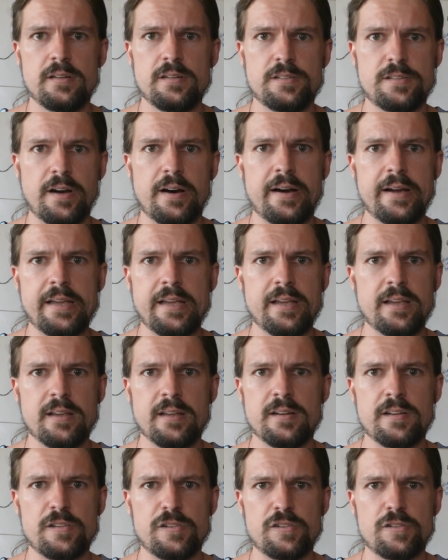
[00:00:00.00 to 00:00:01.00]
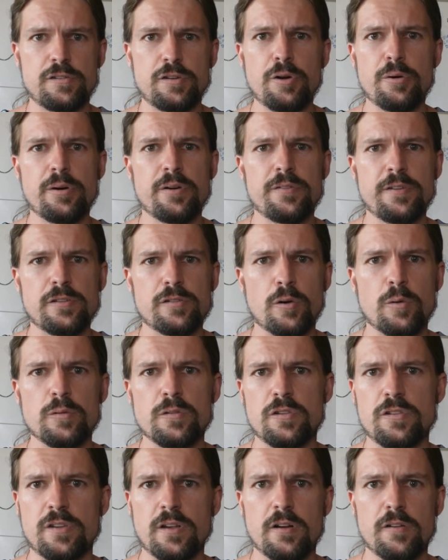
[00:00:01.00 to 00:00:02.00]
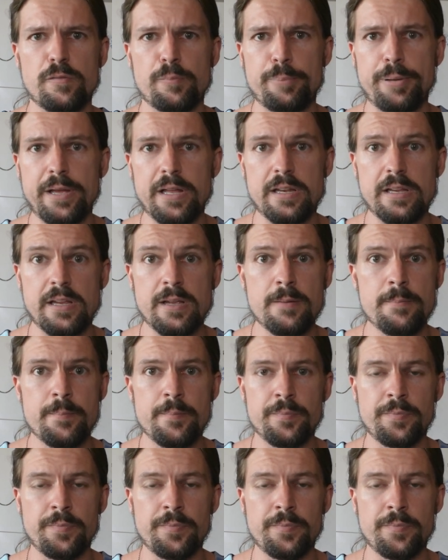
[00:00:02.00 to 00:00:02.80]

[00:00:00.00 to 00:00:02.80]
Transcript: dying in a stew of his own self-pity,